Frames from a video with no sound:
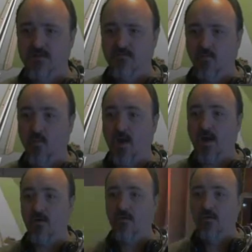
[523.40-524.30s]

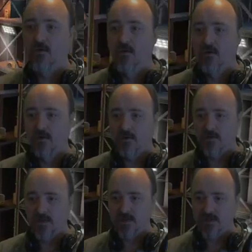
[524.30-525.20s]
Wow.
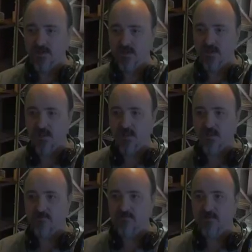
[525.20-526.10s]
That is a lot
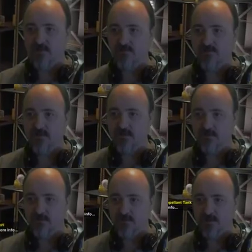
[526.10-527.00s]
of lift
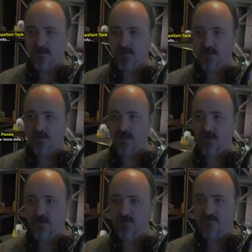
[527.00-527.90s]
just to get
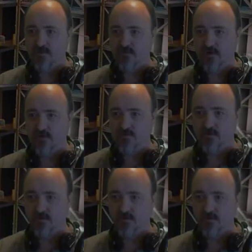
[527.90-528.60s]
that off the ground.